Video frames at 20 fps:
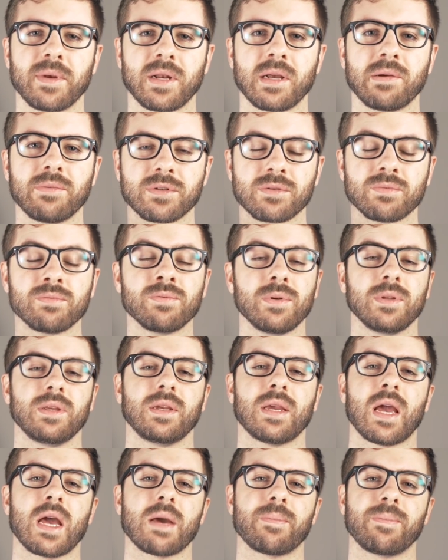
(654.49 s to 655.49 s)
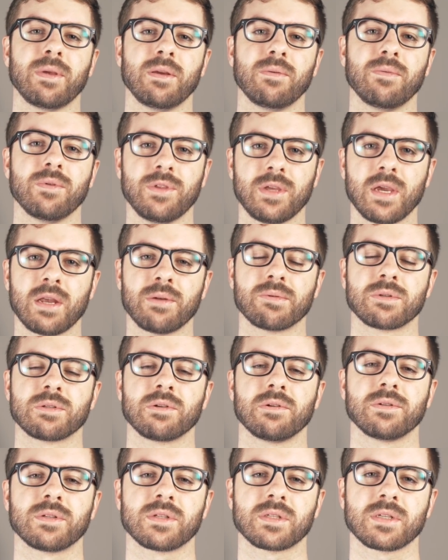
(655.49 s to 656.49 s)
and I was really happy with the end
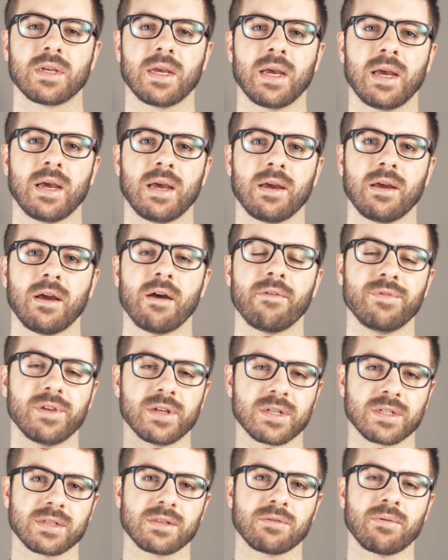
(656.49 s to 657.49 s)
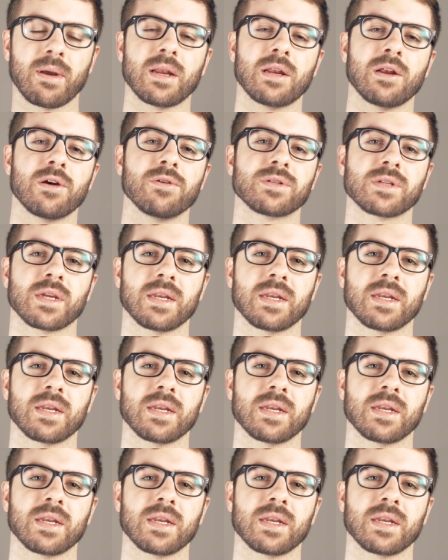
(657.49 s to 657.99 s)
results of this threaded hose